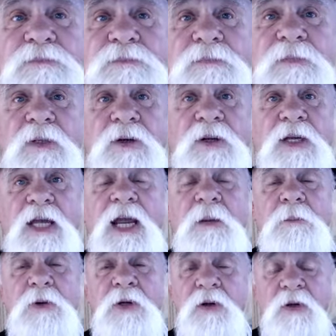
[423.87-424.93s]
on the
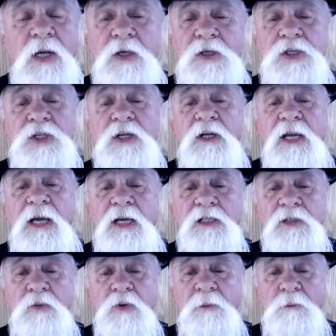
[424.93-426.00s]
camera, it looked like a sheet of glass
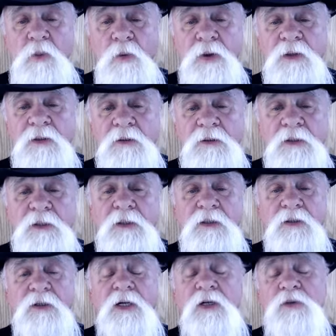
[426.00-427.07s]
at one point.
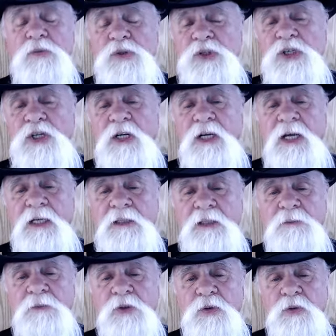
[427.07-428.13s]
The looked there was a sheet of glass
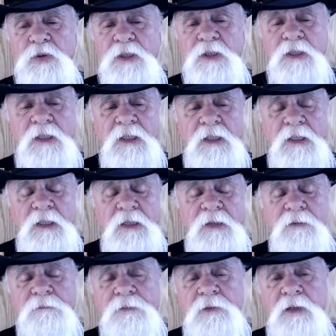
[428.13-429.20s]
up in the tree.
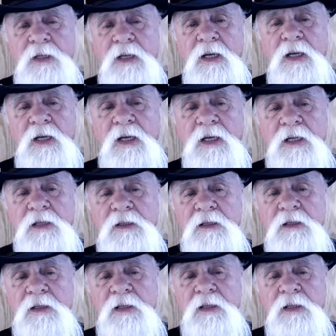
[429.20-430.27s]
And,
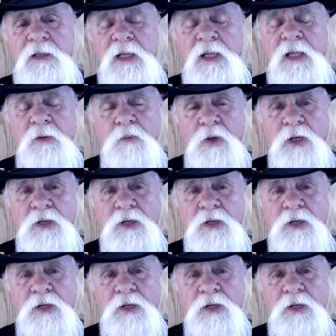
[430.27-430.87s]
and when